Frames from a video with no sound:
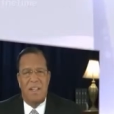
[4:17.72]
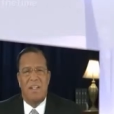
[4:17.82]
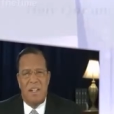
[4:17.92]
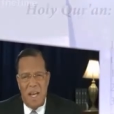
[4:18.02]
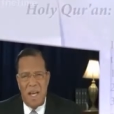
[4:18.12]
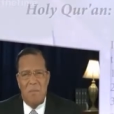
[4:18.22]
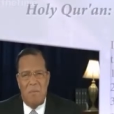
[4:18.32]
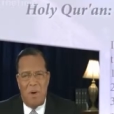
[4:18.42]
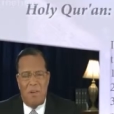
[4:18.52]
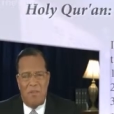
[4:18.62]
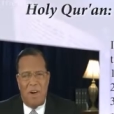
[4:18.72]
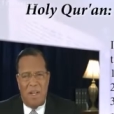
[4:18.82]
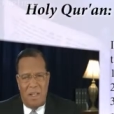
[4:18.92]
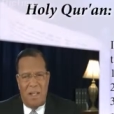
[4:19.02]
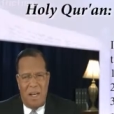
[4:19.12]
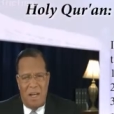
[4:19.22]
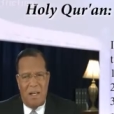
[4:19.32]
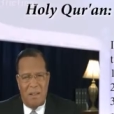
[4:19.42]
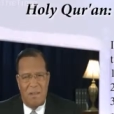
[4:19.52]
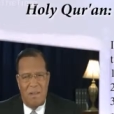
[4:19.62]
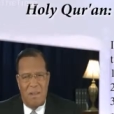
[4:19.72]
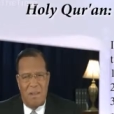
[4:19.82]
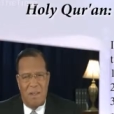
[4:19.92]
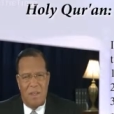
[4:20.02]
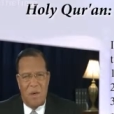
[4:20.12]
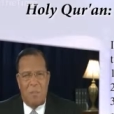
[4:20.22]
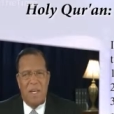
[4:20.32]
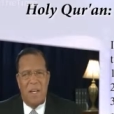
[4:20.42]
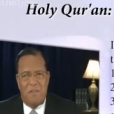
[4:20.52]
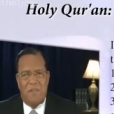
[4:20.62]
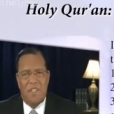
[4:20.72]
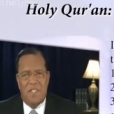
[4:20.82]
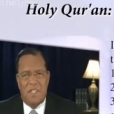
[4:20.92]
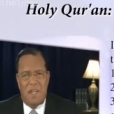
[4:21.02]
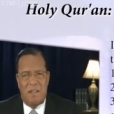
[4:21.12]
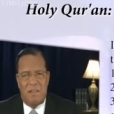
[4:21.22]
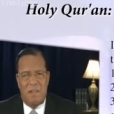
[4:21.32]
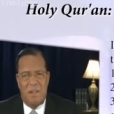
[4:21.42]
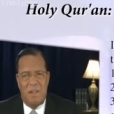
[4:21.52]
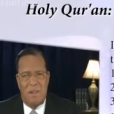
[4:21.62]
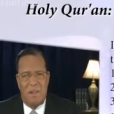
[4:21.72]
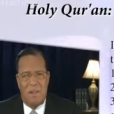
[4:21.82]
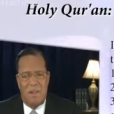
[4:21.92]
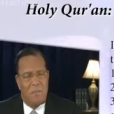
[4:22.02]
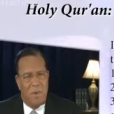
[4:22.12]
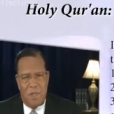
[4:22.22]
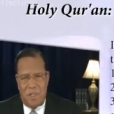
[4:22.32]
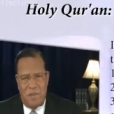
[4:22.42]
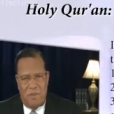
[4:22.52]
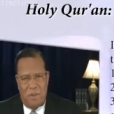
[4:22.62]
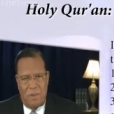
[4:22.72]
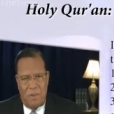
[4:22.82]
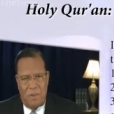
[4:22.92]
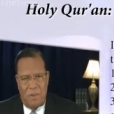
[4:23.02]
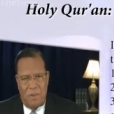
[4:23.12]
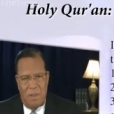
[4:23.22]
In the name of Allah, the Beneficent, the Merciful.